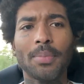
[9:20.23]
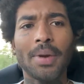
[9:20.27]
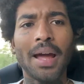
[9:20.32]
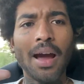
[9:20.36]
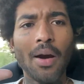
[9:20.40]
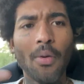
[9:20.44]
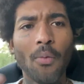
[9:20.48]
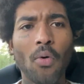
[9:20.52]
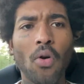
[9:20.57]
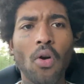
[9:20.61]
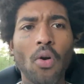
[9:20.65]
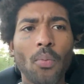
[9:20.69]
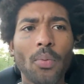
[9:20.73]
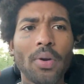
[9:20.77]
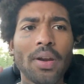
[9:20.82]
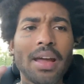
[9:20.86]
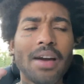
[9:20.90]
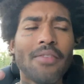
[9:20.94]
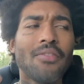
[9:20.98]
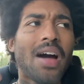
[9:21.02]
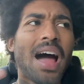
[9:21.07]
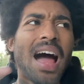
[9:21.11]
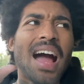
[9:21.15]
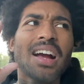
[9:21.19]
now on,
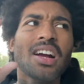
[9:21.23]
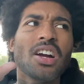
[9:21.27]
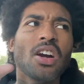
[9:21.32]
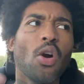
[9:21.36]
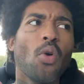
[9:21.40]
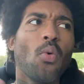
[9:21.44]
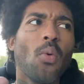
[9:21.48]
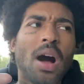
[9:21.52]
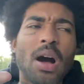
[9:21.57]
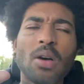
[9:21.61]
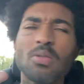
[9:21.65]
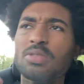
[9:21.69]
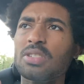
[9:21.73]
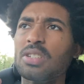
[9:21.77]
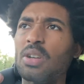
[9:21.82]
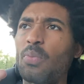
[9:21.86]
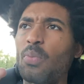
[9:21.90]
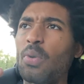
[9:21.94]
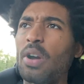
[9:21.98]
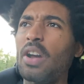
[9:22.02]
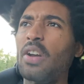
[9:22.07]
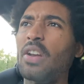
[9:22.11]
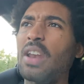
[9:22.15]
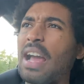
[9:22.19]
whenever I go out
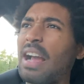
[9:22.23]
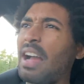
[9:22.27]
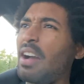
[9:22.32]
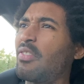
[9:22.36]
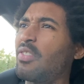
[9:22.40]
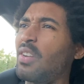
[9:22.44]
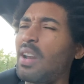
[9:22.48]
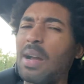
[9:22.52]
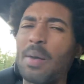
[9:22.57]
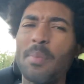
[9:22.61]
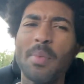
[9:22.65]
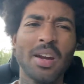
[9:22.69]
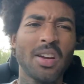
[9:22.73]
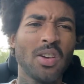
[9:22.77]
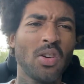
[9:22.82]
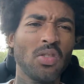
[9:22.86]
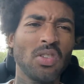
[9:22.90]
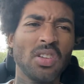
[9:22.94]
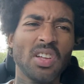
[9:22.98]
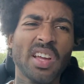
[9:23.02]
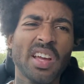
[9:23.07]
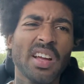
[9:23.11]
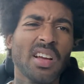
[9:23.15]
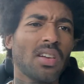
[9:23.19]
somewhere, like I feel like I'm about to go
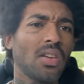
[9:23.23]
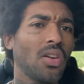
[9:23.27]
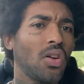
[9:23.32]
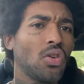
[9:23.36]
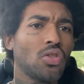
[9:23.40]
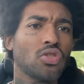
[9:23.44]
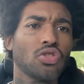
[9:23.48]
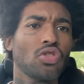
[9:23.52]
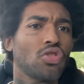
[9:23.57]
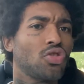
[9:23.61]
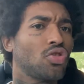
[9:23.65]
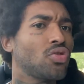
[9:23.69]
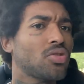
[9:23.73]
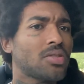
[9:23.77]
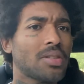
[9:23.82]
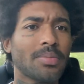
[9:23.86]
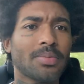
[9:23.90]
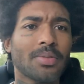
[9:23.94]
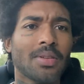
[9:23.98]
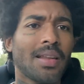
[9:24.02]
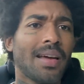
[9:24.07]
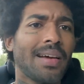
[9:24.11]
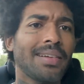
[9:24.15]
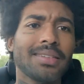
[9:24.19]
look at clothes or do
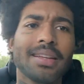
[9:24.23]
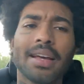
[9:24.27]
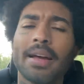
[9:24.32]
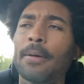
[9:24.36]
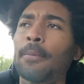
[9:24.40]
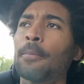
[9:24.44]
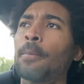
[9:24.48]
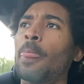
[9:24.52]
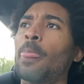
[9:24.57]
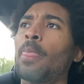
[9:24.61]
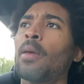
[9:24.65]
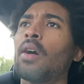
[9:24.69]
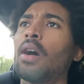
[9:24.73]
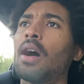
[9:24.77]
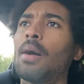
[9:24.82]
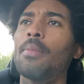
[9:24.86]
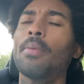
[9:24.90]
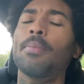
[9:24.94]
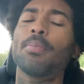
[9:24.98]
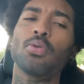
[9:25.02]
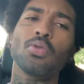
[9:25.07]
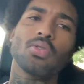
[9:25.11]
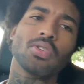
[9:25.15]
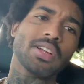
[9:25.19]
something like that, I'm gonna
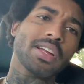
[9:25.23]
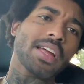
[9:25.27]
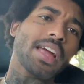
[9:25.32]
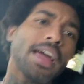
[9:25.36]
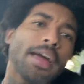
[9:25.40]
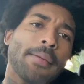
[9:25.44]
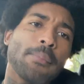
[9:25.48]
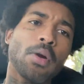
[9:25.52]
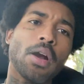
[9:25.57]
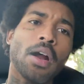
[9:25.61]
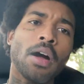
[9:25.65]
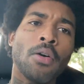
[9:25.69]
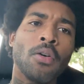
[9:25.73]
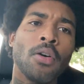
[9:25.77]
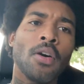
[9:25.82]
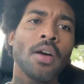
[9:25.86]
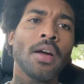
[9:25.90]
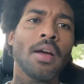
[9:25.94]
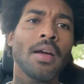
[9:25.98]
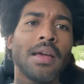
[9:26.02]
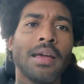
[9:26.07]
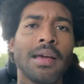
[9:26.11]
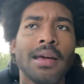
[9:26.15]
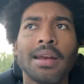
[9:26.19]
pull the camera out
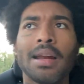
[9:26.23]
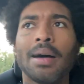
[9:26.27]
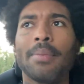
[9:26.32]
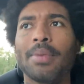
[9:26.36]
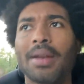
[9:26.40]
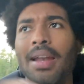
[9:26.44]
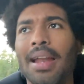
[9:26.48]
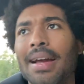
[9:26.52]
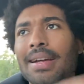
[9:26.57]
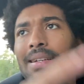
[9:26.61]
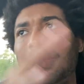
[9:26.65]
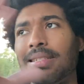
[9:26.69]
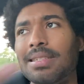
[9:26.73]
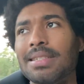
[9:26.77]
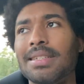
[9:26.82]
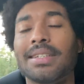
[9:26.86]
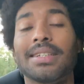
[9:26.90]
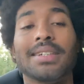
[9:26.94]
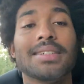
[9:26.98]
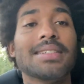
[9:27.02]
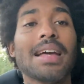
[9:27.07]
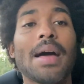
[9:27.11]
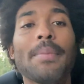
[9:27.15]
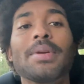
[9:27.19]
and I'm gonna like see,
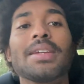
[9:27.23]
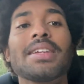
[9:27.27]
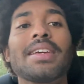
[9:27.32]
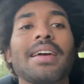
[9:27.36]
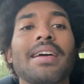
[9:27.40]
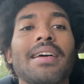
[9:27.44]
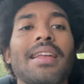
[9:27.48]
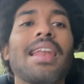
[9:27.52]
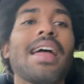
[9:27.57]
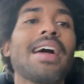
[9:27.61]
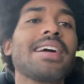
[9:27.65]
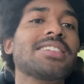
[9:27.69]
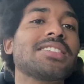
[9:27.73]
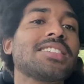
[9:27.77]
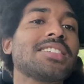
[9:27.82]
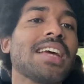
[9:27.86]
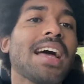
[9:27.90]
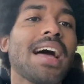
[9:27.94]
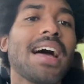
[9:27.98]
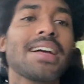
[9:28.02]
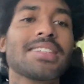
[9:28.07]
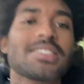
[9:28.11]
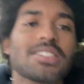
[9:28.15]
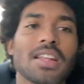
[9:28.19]
cause I began like
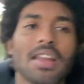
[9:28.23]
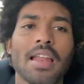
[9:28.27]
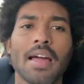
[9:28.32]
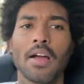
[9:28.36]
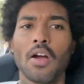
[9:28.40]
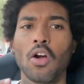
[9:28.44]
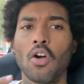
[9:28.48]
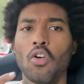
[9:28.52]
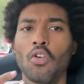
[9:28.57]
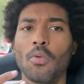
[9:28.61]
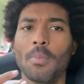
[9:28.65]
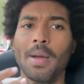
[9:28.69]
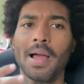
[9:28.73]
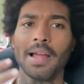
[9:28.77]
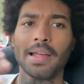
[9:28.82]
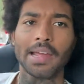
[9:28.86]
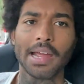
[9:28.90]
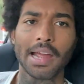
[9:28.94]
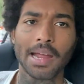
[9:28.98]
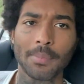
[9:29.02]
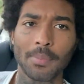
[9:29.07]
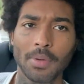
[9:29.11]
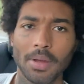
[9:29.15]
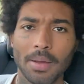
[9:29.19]
shy to like hold my
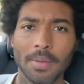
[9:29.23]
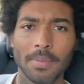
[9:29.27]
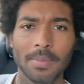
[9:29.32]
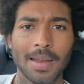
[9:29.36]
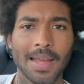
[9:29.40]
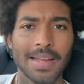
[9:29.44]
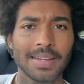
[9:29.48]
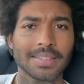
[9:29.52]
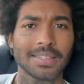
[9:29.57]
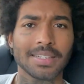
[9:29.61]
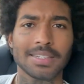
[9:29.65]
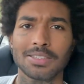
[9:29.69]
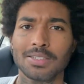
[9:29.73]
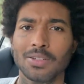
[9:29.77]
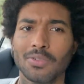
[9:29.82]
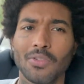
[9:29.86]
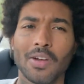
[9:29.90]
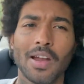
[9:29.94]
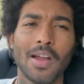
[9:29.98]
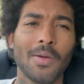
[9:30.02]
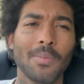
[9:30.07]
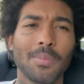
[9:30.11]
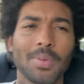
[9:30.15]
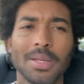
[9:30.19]
camera up like this
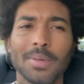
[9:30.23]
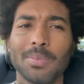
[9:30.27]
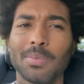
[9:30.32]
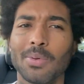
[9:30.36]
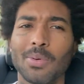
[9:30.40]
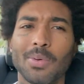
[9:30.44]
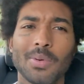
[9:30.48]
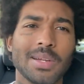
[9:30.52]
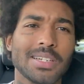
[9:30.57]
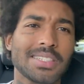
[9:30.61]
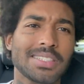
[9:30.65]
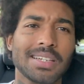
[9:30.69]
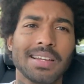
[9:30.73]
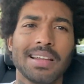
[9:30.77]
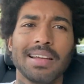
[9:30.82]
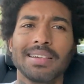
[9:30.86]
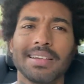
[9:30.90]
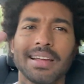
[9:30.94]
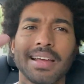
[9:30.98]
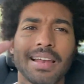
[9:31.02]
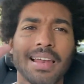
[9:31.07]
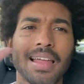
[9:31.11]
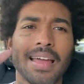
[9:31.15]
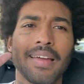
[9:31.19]
around people and shit like
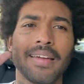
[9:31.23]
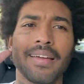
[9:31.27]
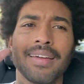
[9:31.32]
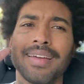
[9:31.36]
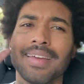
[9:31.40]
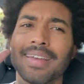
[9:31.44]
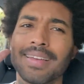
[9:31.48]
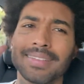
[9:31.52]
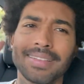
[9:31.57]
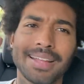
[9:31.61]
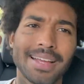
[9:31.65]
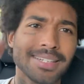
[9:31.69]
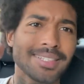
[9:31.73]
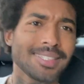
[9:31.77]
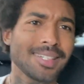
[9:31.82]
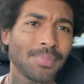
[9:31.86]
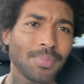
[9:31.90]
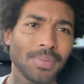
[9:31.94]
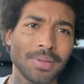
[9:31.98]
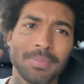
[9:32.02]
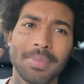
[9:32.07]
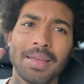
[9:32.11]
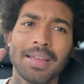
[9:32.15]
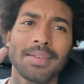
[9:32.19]
that. Like that should
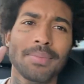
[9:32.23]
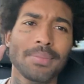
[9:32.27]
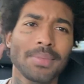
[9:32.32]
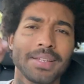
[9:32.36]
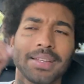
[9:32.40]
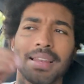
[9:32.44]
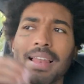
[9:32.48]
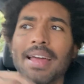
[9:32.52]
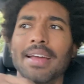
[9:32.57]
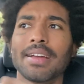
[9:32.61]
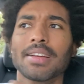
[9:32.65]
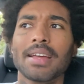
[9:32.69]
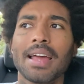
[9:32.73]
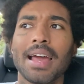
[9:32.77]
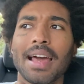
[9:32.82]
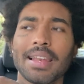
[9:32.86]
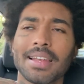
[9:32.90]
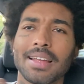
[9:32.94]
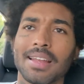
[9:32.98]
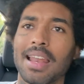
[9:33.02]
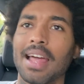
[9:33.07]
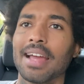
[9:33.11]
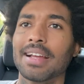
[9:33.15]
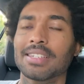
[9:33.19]
be making me like
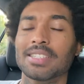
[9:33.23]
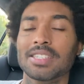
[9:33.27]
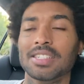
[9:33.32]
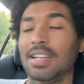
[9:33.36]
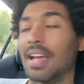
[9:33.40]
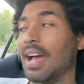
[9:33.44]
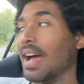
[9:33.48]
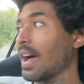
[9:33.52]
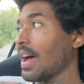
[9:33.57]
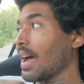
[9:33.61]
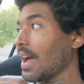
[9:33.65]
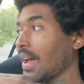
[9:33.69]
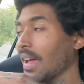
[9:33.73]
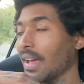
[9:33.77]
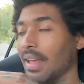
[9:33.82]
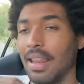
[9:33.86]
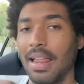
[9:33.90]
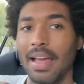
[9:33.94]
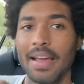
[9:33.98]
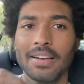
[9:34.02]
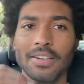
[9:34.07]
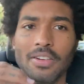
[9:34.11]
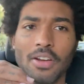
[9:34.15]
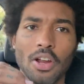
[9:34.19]
hella like shy and
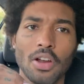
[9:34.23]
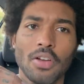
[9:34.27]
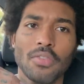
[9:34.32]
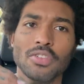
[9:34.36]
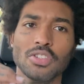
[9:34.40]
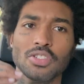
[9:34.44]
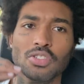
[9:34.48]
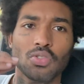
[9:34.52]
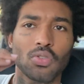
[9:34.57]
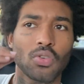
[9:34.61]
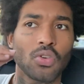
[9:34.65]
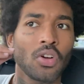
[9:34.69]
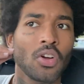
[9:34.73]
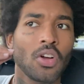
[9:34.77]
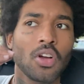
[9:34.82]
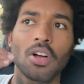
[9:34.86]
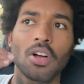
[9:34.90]
like nervous or